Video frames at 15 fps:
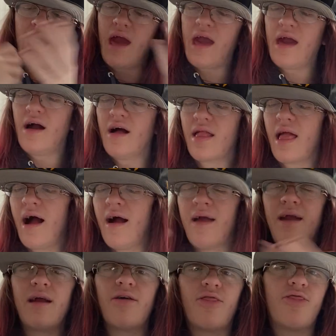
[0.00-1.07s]
And
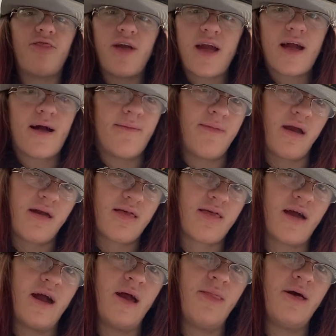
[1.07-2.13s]
I think I'm
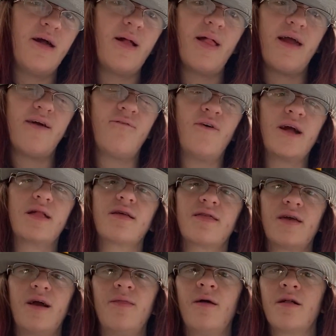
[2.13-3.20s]
excited. If I
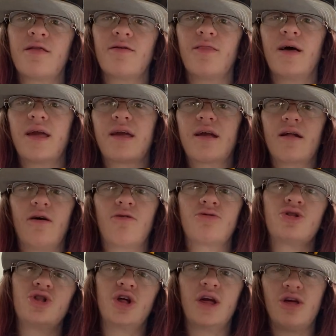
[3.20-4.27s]
decide not to like it,
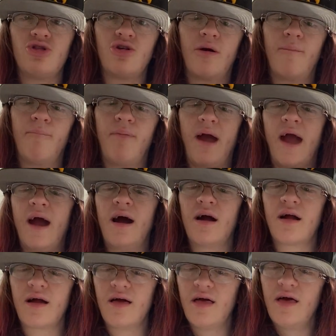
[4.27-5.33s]
I'll change it
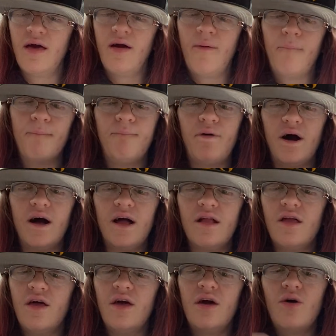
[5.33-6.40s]
back.
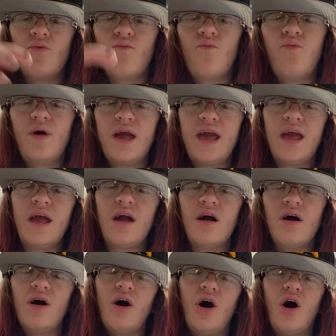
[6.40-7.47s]
But we
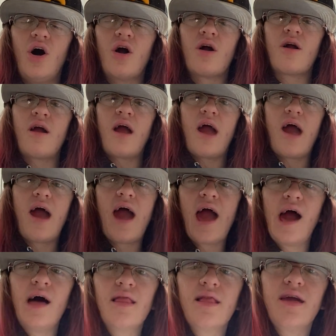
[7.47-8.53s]
are
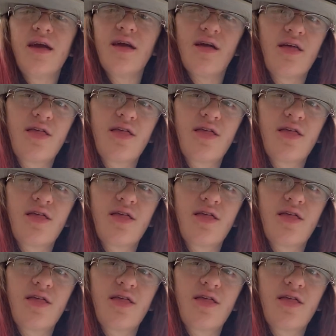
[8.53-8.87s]
Allie.